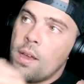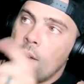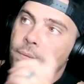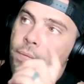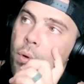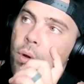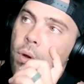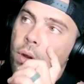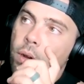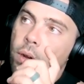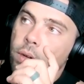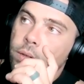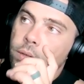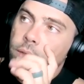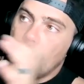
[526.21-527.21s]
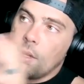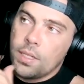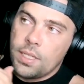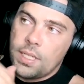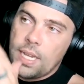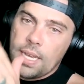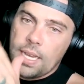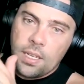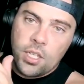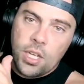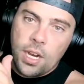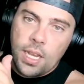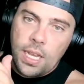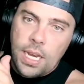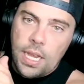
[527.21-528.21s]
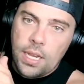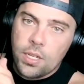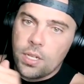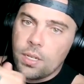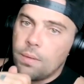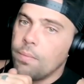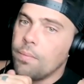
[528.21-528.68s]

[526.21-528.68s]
for Tulsa Tech and Cherokee Nation.